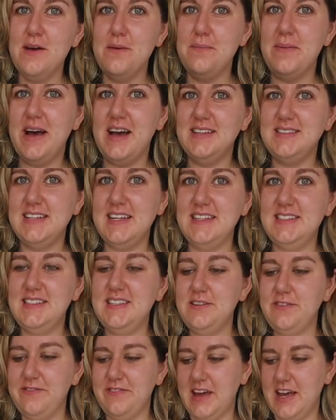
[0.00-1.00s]
but it
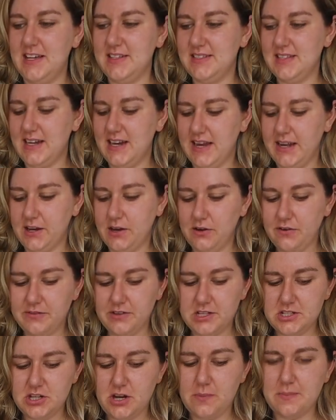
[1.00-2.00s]
still fits, and like over
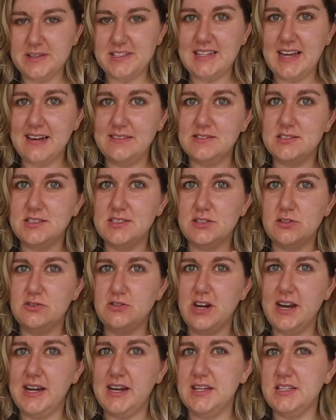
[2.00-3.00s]
the top of sandals or
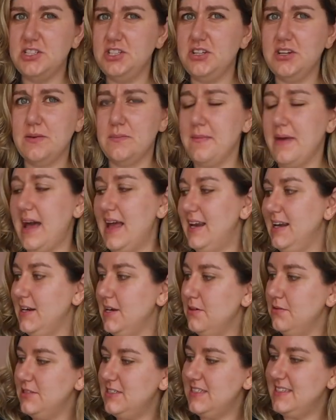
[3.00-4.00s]
trainers you can barely
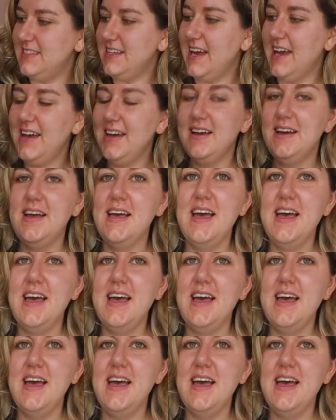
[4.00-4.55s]
notice it.